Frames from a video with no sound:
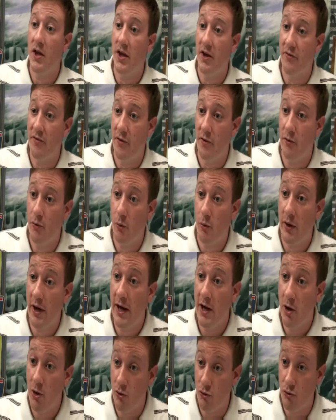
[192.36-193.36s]
Yes, the
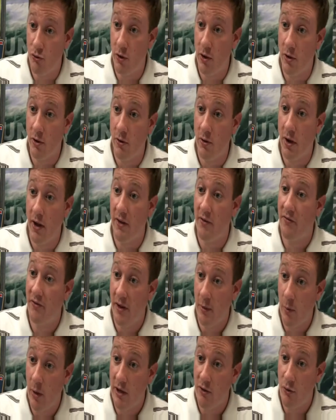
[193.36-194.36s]
tornado drill,
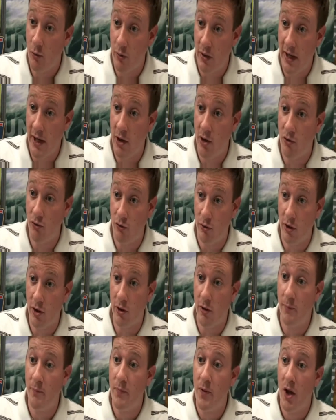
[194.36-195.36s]
statewide tornado
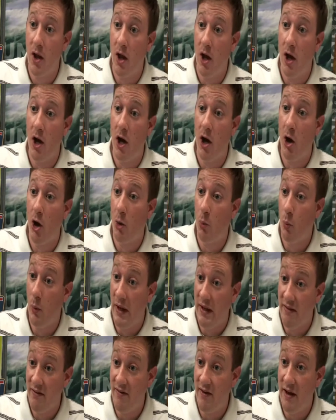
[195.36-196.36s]
drill on
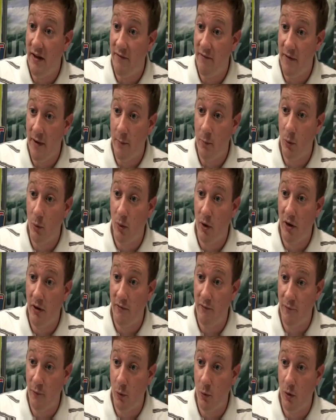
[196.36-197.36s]
Wednesday,
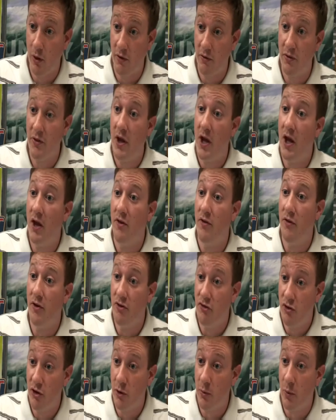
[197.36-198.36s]
February 4th.
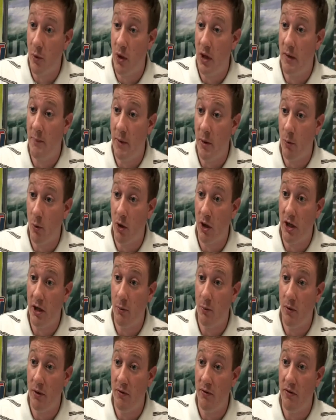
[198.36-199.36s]
This year, we're going to be
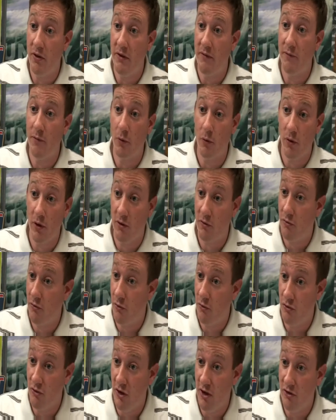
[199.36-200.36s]
working with the Florida
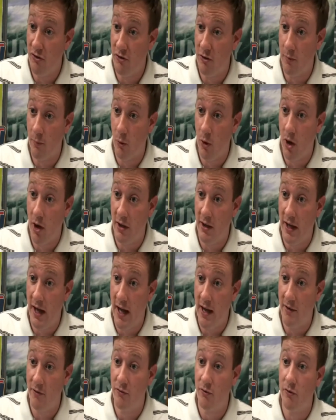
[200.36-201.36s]
Association of
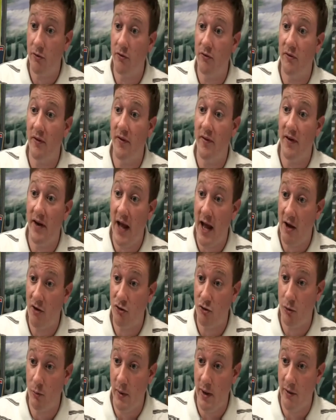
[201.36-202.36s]
Broadcasters and the
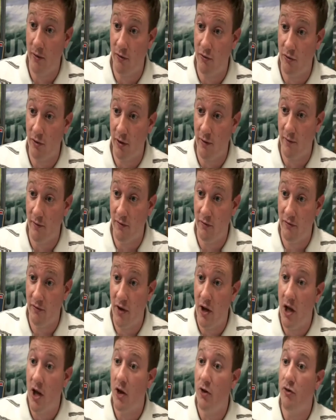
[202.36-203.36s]
National Weather
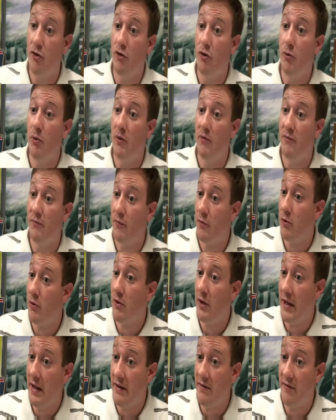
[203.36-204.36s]
Service to do a
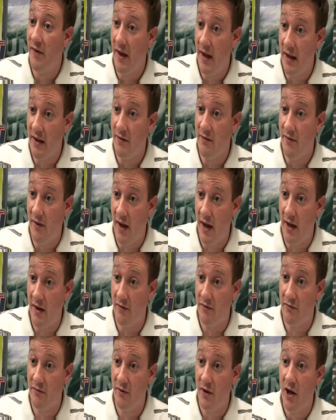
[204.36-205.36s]
full end-to-end
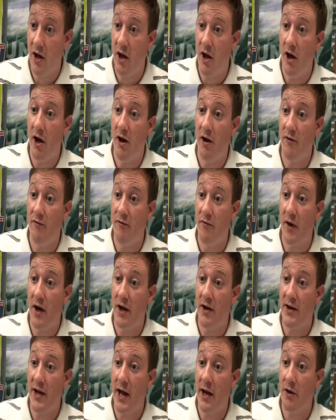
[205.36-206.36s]
test of
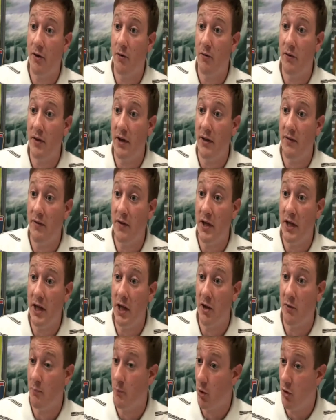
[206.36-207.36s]
not only
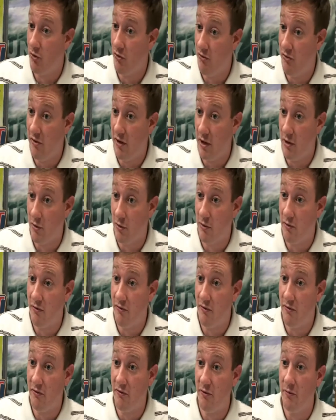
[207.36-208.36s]
the emergency alert
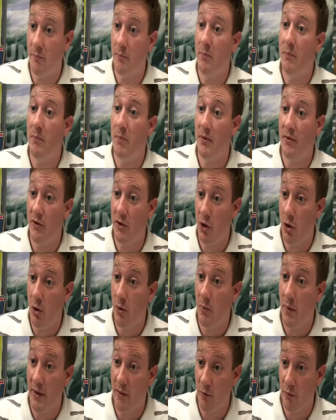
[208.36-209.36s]
system, but the
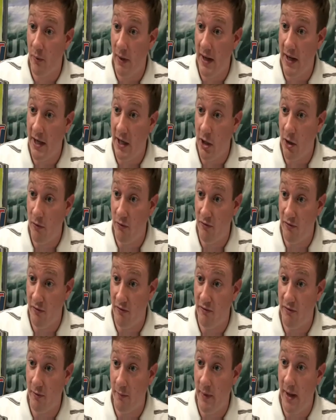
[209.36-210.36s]
NOAA weather radio
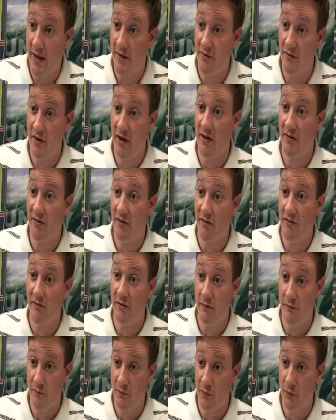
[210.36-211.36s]
system as it
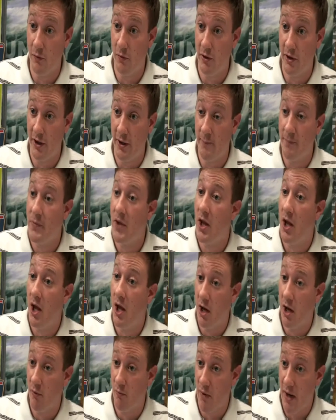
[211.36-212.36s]
exists in Florida
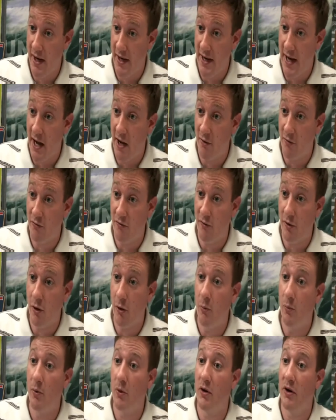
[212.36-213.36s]
right now.
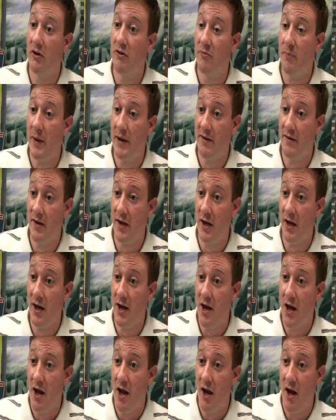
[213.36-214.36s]
So we're expecting
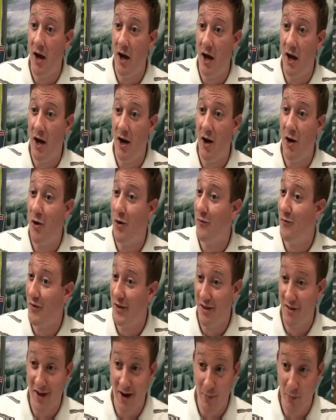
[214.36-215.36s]

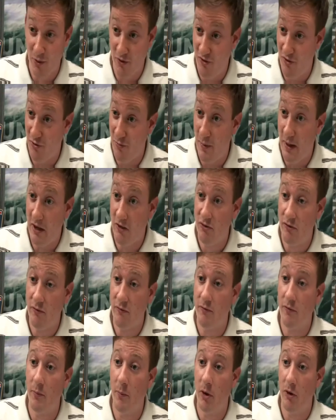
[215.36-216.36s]
hopefully a lot of
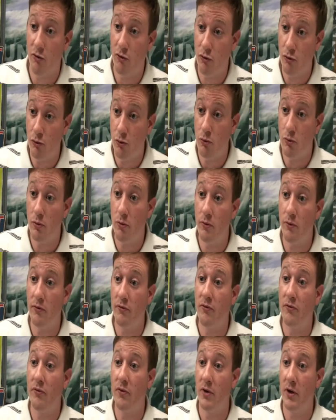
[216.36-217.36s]
participation from our
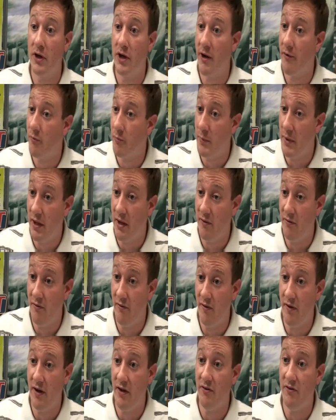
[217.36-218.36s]
schools, government
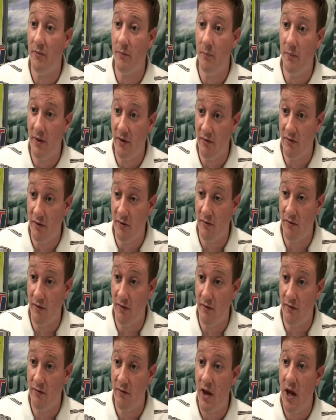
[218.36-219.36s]
entities, and
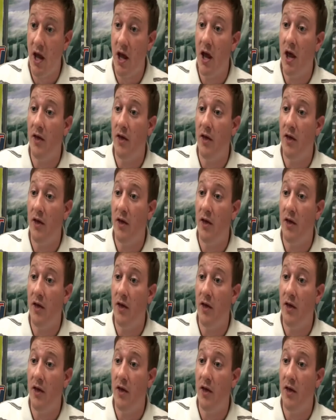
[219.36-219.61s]
businesses.